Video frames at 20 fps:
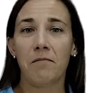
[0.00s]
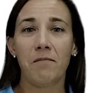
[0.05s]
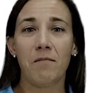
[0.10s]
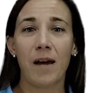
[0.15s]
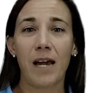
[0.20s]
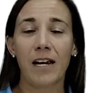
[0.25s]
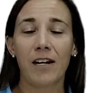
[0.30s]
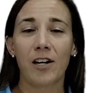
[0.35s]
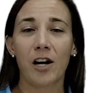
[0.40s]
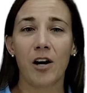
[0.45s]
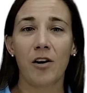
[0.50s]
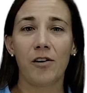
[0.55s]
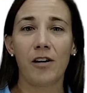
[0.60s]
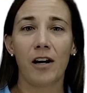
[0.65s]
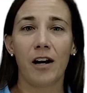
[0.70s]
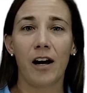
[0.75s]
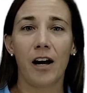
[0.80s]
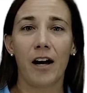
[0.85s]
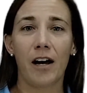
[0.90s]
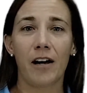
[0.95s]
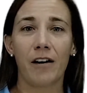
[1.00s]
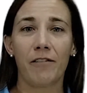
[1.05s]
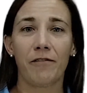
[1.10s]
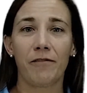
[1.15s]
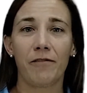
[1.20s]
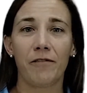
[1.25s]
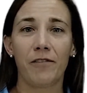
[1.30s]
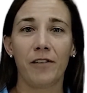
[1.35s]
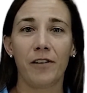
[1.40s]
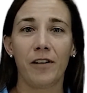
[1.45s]
Make note
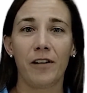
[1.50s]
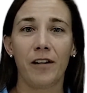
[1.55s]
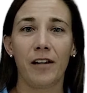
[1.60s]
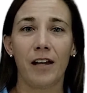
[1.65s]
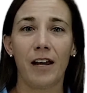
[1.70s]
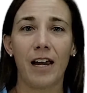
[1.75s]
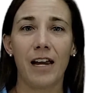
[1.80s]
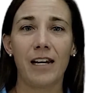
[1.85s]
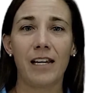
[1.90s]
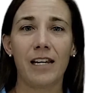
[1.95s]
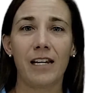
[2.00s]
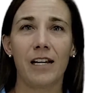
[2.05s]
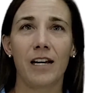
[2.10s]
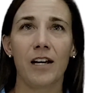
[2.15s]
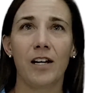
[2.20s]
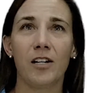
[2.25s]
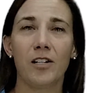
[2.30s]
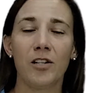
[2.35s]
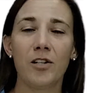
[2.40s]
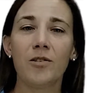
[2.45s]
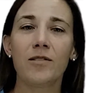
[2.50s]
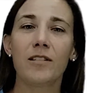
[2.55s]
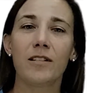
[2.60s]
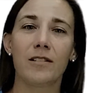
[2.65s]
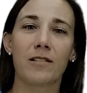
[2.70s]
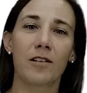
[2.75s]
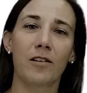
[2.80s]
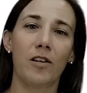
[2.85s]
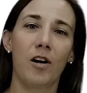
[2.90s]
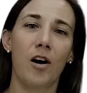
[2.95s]
of any
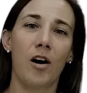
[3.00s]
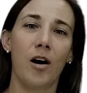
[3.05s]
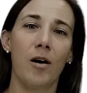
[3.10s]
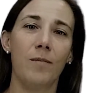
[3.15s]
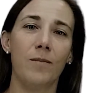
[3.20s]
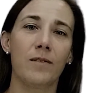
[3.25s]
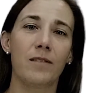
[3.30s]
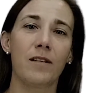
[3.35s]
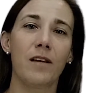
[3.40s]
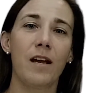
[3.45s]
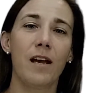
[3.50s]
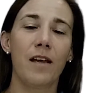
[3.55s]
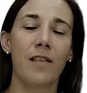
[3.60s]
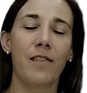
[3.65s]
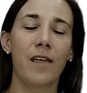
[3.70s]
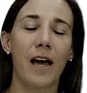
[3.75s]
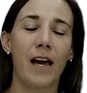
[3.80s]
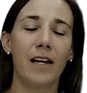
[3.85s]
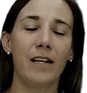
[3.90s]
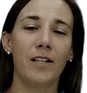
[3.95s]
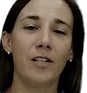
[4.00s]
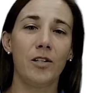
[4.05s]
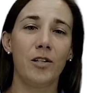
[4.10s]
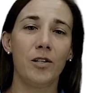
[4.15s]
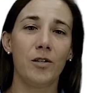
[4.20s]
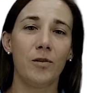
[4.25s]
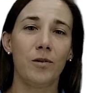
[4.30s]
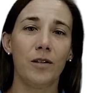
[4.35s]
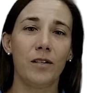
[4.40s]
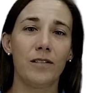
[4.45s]
nuisance alarms that
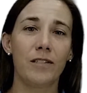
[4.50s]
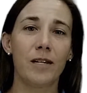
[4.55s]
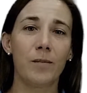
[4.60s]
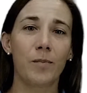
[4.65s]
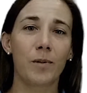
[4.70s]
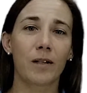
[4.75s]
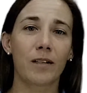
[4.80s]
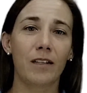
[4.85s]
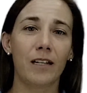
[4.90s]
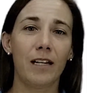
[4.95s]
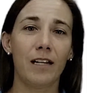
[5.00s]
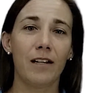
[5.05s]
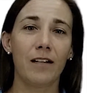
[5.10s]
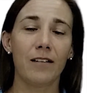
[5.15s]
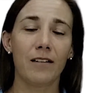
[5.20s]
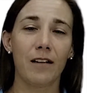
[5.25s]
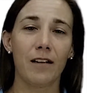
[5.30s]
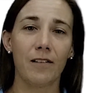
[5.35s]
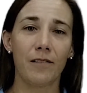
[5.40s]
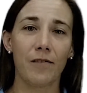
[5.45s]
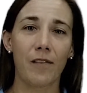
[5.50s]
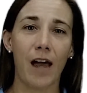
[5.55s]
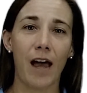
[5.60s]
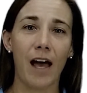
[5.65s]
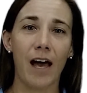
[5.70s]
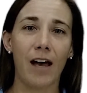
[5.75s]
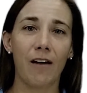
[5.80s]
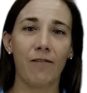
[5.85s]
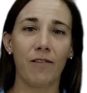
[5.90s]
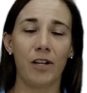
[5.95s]
you typically
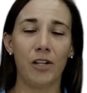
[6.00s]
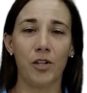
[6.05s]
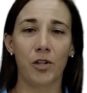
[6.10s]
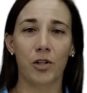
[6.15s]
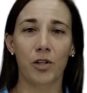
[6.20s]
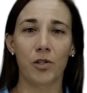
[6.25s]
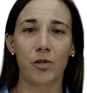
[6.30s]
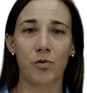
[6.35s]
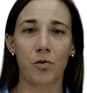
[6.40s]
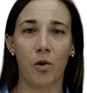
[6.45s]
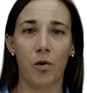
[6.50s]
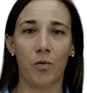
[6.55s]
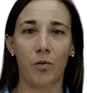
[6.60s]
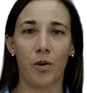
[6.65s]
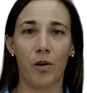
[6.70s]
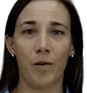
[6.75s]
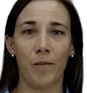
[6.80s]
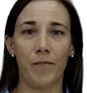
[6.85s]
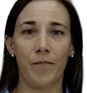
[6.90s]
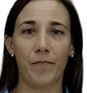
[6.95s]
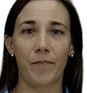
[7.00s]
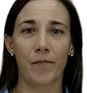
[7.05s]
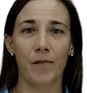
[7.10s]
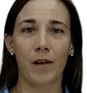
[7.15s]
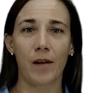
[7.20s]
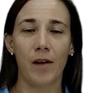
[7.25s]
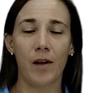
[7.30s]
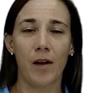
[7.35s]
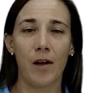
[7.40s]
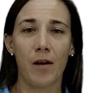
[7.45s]
have in your control room.
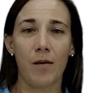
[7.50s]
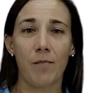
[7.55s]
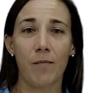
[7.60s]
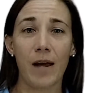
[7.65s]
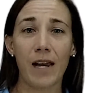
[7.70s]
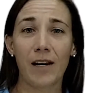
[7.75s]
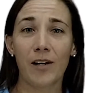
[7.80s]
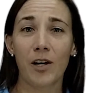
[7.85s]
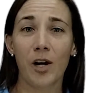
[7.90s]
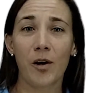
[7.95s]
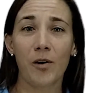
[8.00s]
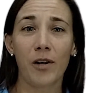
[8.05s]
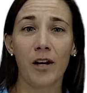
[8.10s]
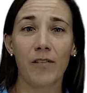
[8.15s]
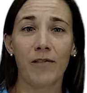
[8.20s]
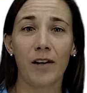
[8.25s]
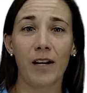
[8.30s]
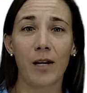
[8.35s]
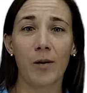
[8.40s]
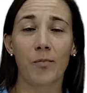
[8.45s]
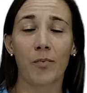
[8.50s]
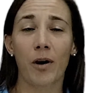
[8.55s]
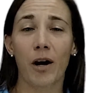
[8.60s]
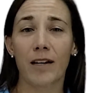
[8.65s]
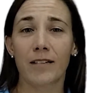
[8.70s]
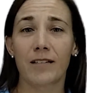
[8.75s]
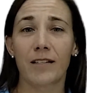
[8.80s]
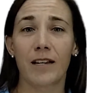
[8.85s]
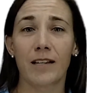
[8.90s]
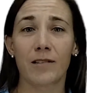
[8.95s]
Make note of any
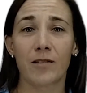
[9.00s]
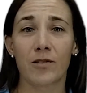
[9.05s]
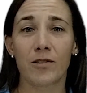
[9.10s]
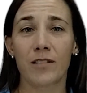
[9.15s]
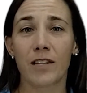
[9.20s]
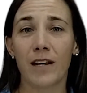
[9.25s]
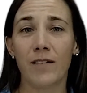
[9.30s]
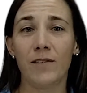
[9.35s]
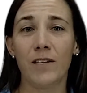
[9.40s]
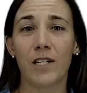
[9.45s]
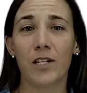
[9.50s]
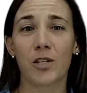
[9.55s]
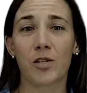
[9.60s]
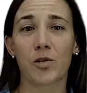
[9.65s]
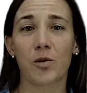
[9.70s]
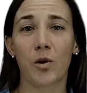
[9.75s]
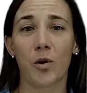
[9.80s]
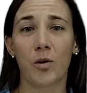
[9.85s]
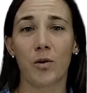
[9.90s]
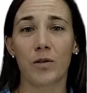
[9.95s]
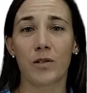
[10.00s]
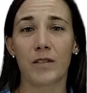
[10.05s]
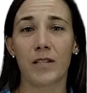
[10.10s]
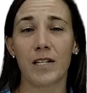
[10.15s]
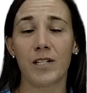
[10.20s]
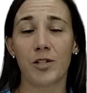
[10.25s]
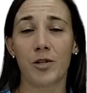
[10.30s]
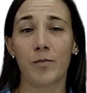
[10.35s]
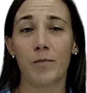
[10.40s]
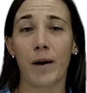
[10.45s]
process or safety controls
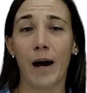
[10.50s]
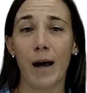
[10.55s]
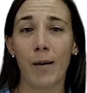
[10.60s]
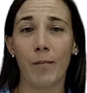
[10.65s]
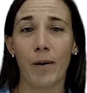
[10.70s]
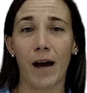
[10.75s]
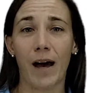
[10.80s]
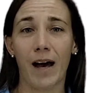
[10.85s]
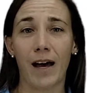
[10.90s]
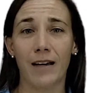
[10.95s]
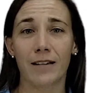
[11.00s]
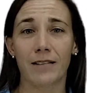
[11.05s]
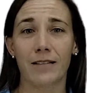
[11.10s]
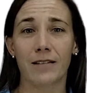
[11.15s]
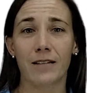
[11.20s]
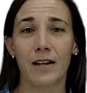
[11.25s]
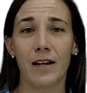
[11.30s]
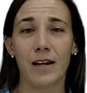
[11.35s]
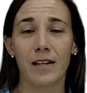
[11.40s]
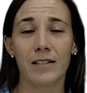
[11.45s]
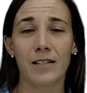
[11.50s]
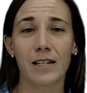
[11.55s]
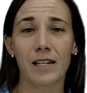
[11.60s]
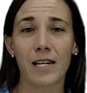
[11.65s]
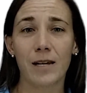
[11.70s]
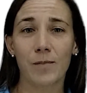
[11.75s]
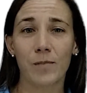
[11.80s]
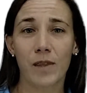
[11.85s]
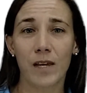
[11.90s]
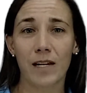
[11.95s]
that you bypass to
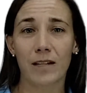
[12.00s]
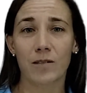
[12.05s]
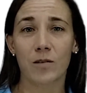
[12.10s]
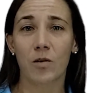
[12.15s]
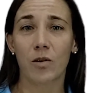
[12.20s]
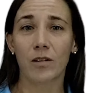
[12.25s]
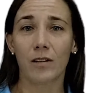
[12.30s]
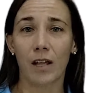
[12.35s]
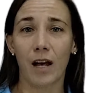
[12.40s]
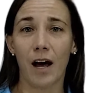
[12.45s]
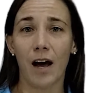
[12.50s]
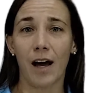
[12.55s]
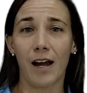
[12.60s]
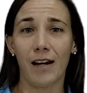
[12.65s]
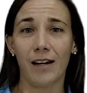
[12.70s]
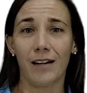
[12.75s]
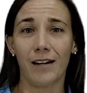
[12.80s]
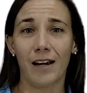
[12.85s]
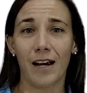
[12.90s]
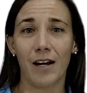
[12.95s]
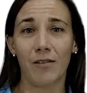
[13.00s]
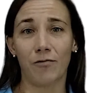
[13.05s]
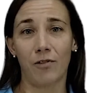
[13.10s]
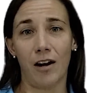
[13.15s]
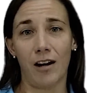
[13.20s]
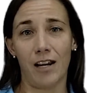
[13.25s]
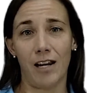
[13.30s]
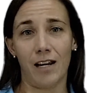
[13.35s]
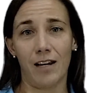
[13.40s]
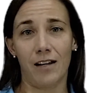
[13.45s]
keep things online and
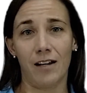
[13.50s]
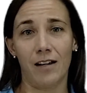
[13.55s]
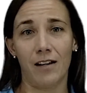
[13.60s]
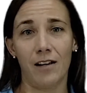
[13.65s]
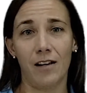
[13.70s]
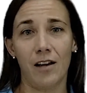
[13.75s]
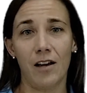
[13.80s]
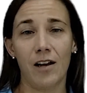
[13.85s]
running.